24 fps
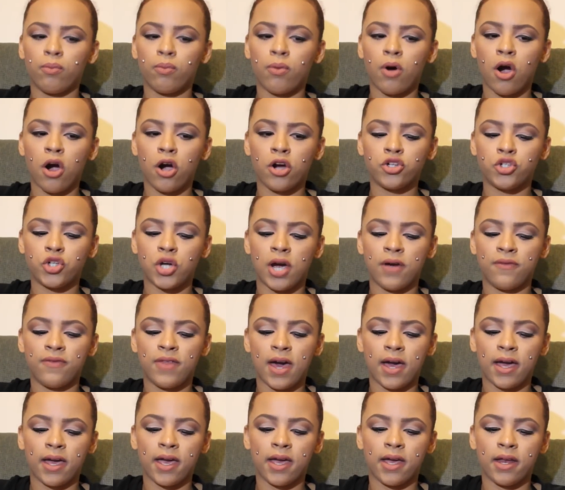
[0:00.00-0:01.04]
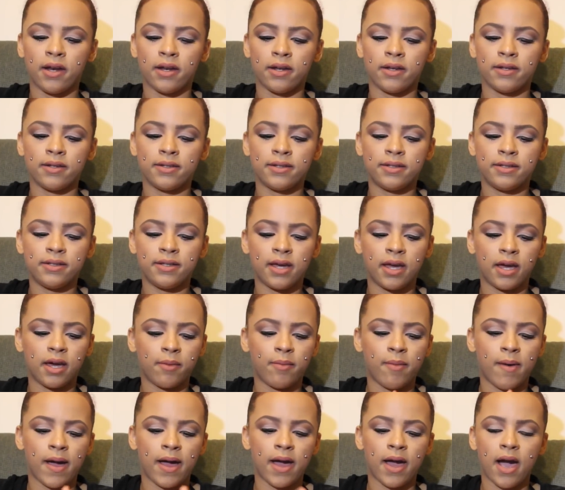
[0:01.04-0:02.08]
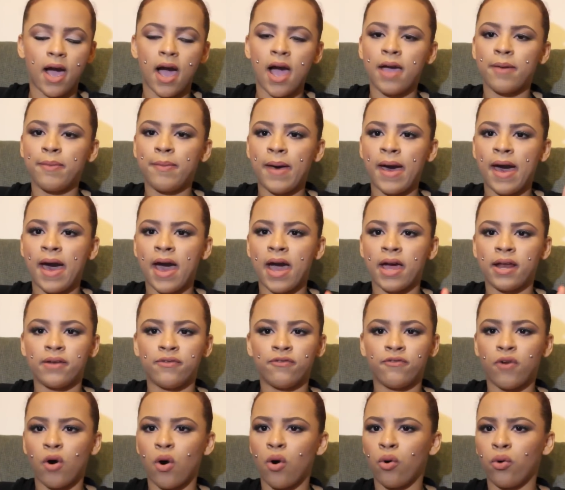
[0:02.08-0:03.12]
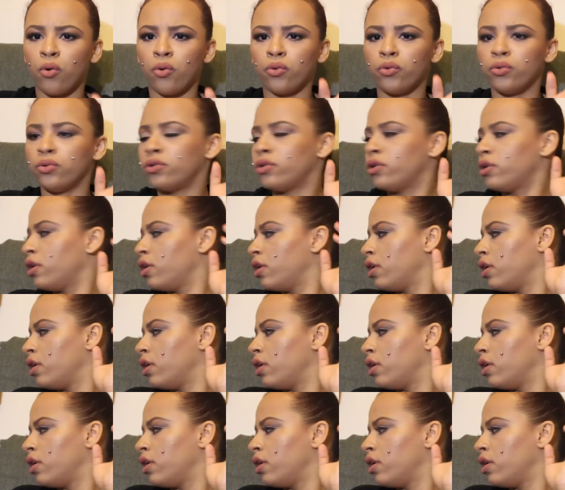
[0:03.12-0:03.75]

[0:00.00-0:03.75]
hard drive that can sync my iPad, phone,